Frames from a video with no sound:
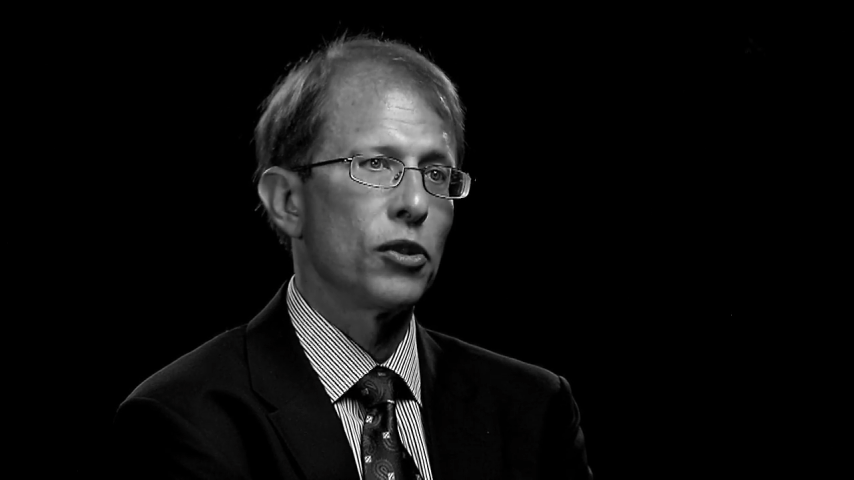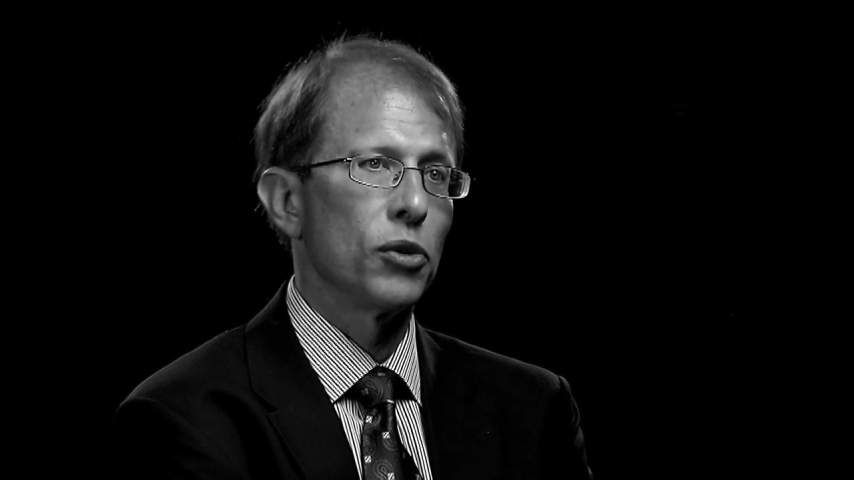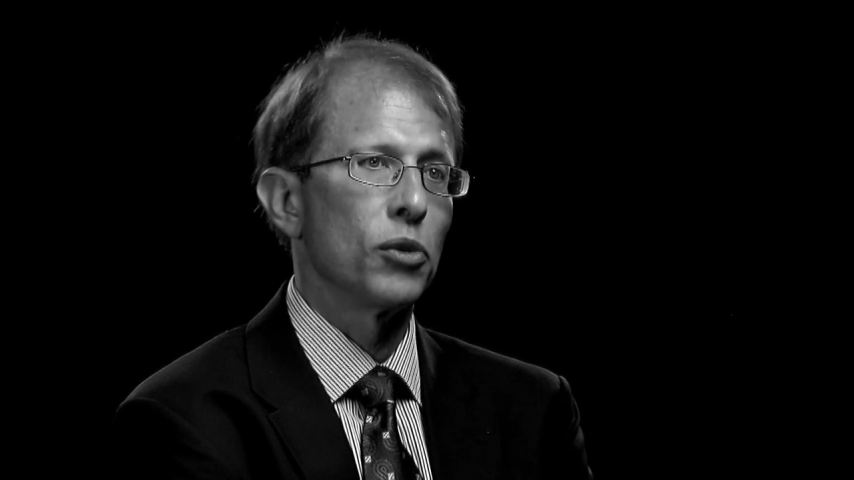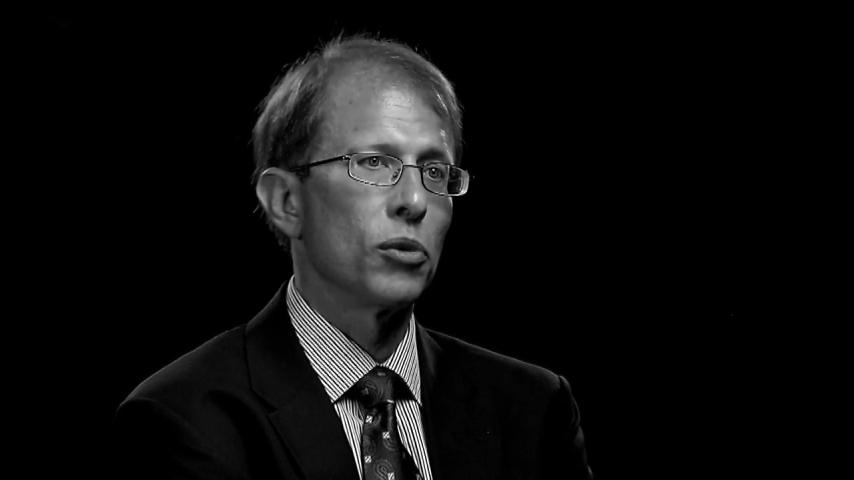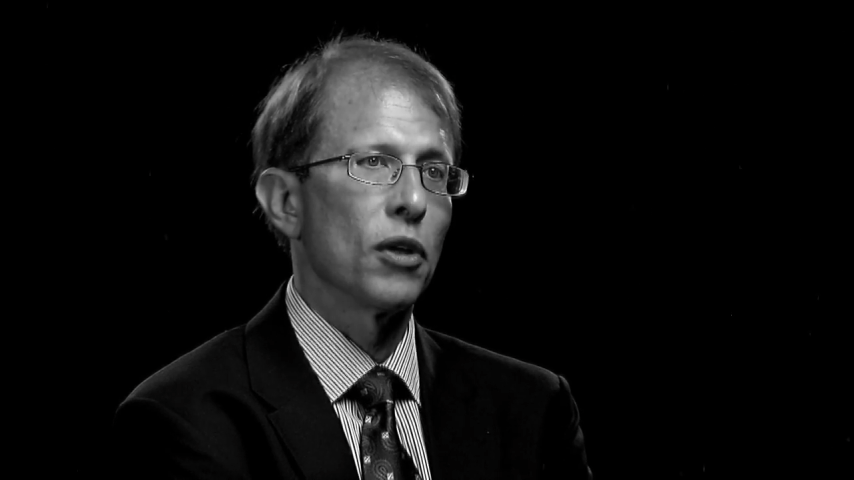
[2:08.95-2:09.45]

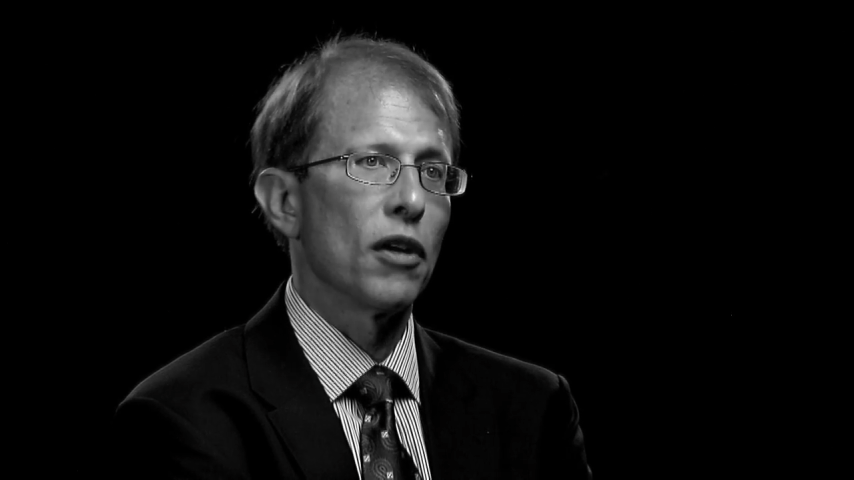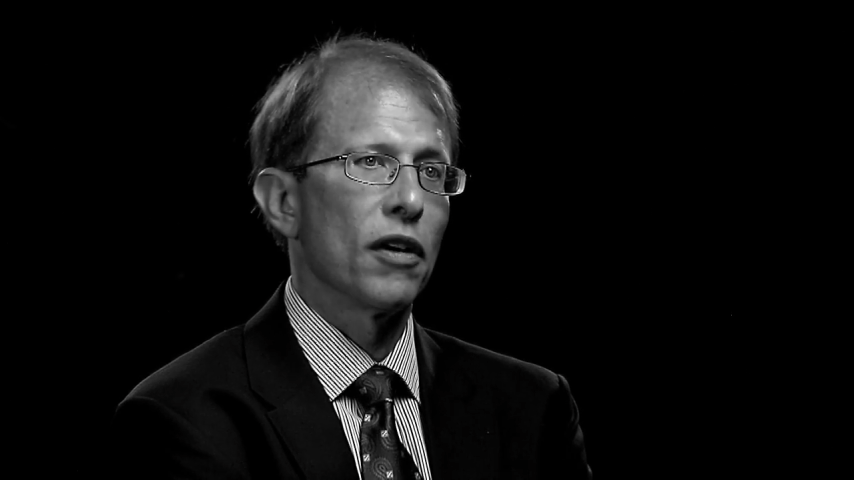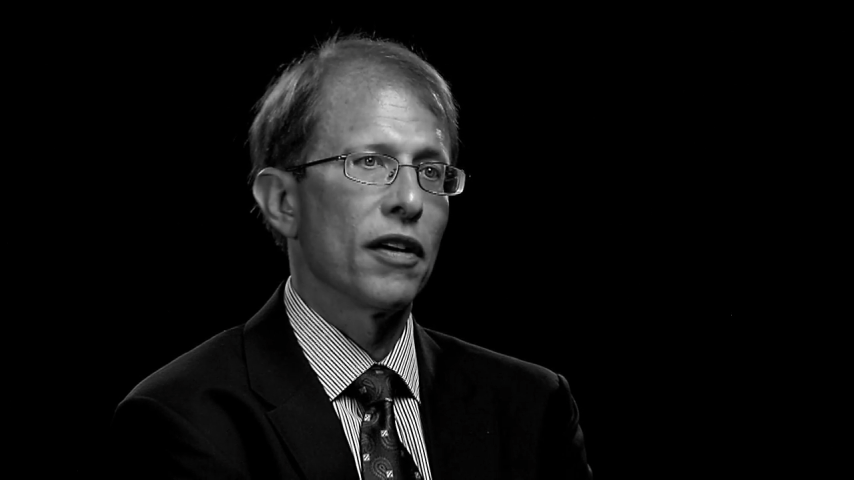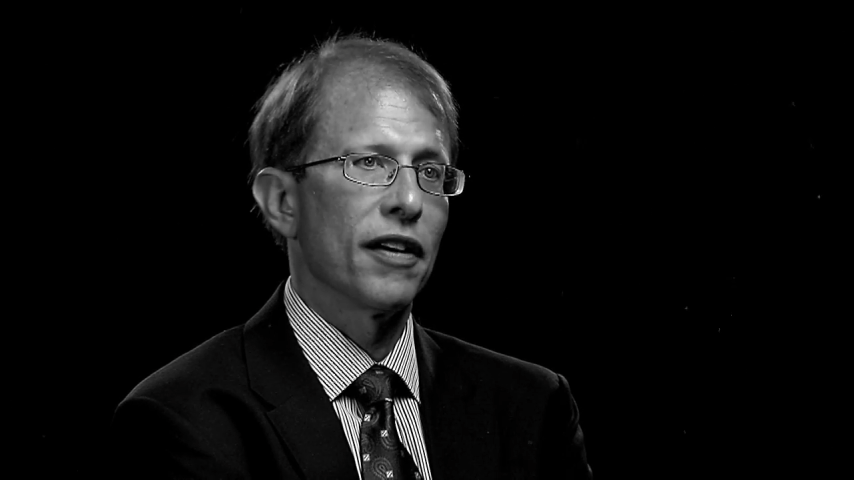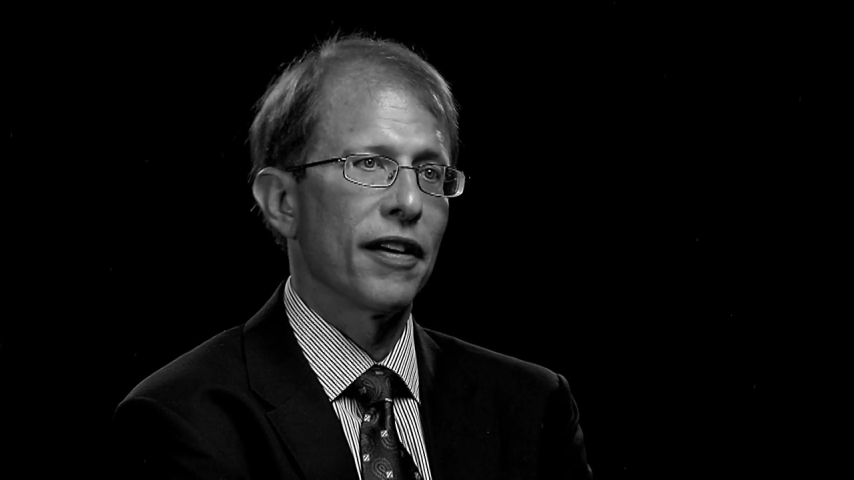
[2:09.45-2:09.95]
to
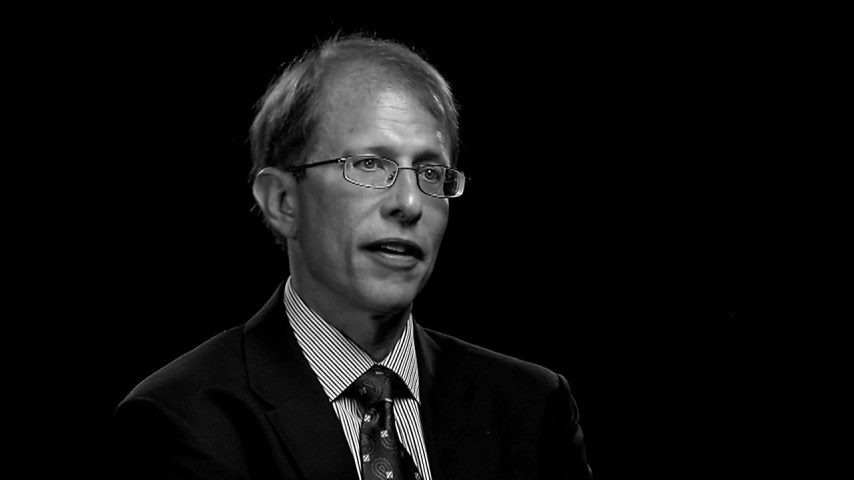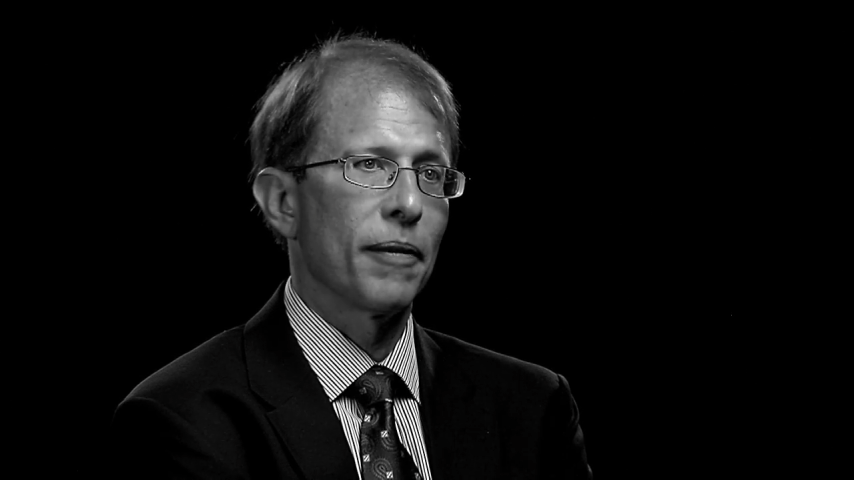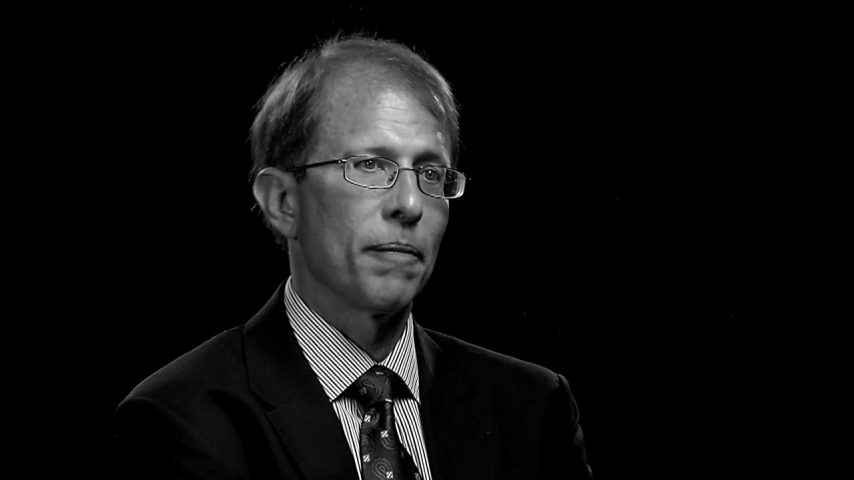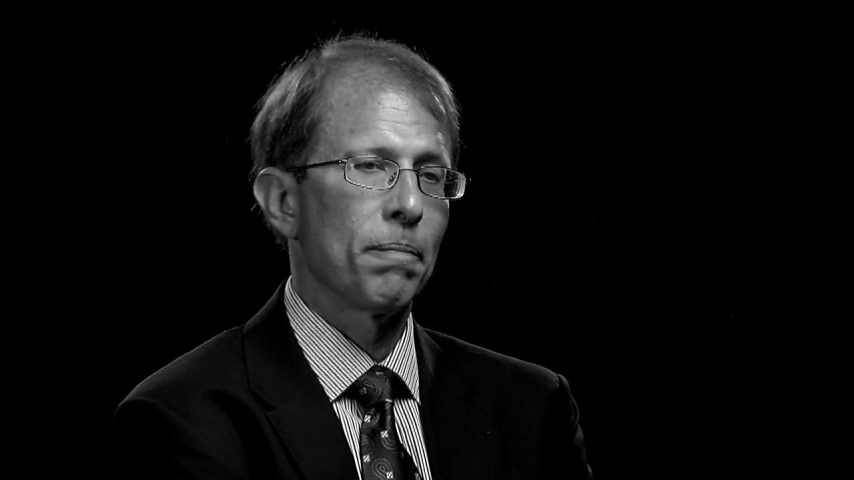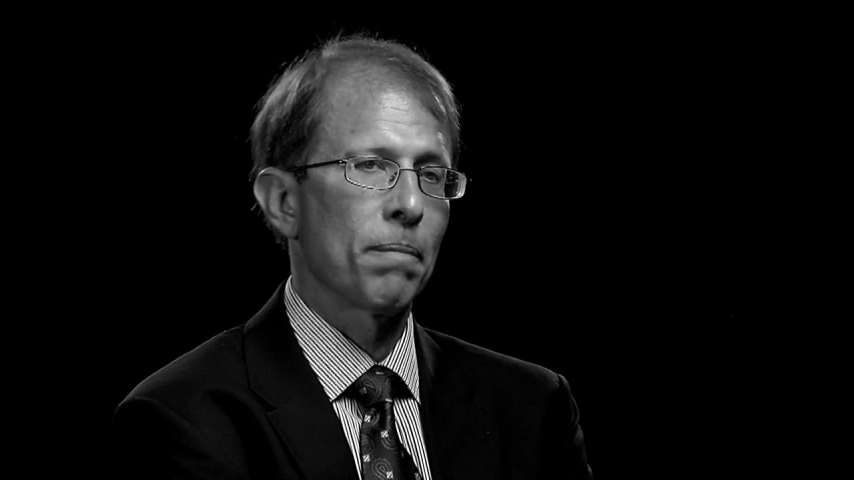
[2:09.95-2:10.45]

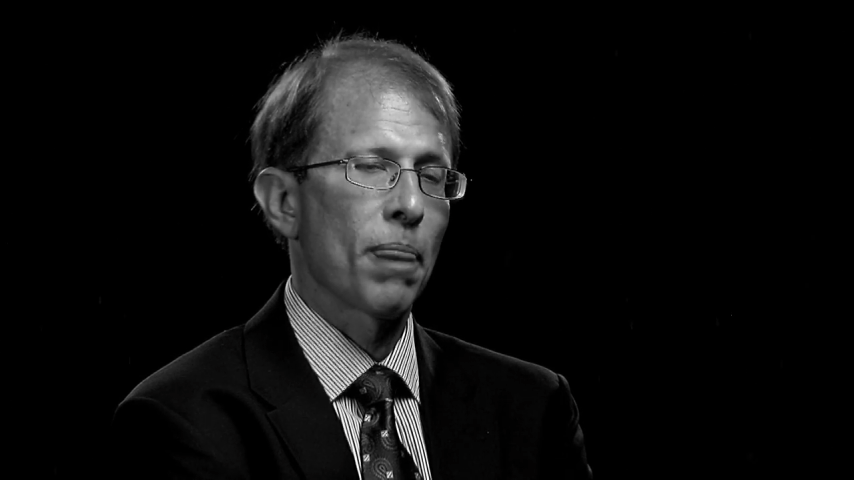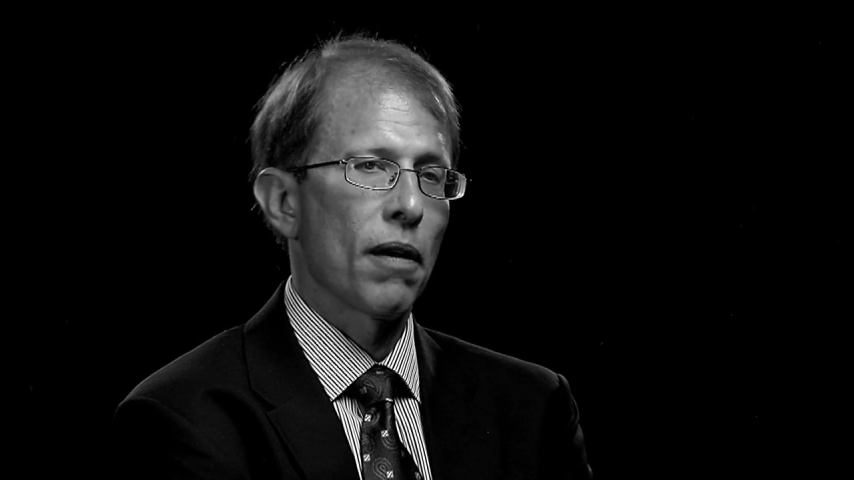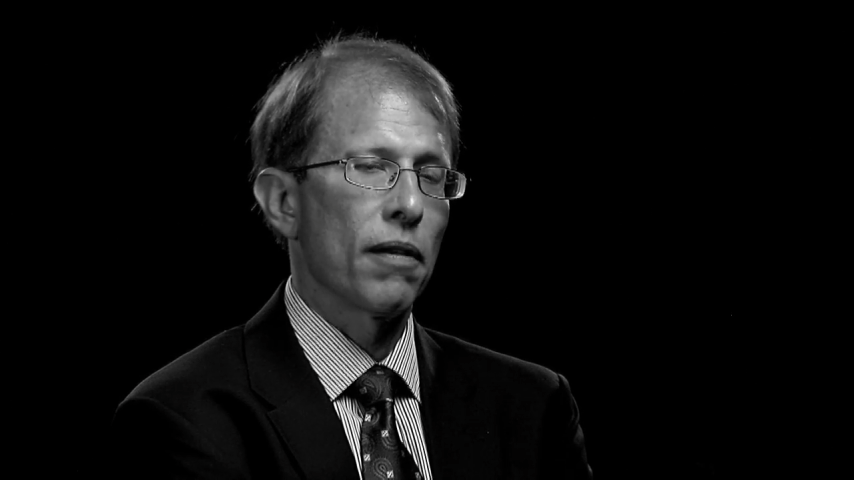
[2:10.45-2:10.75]
um,